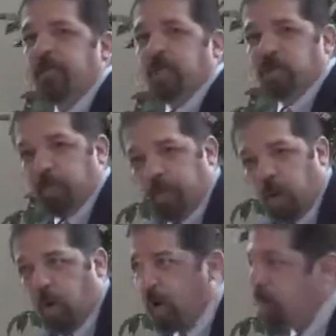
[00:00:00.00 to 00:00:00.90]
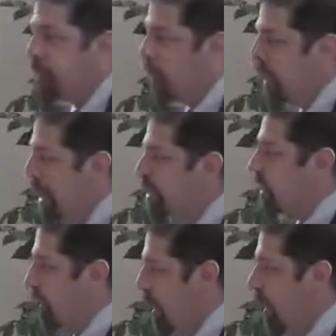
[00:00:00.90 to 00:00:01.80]
the support for his
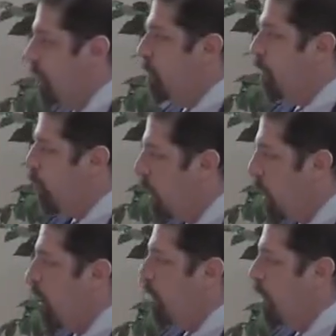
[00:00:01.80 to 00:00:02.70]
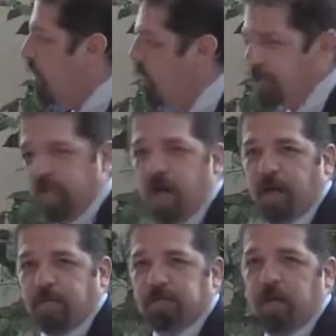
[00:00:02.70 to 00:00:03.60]
claim regarding the
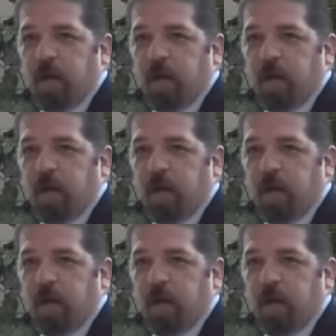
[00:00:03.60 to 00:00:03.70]
Son.